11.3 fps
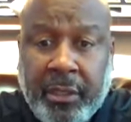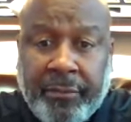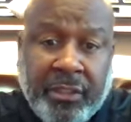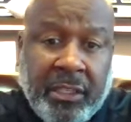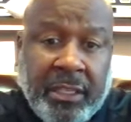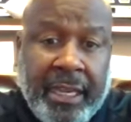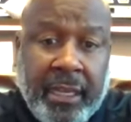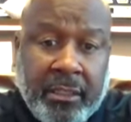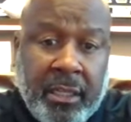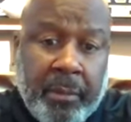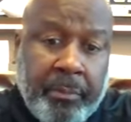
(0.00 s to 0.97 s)
I've seen
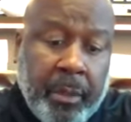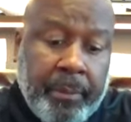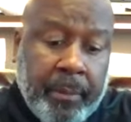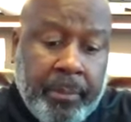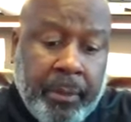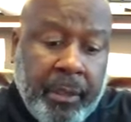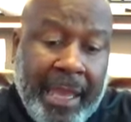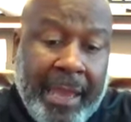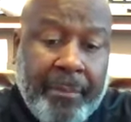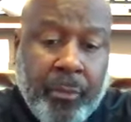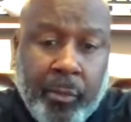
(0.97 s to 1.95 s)
guys step up and play
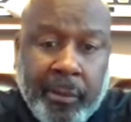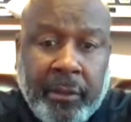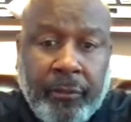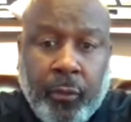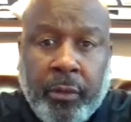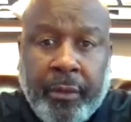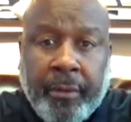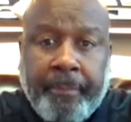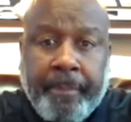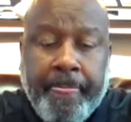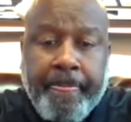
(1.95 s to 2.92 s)
admirably for them.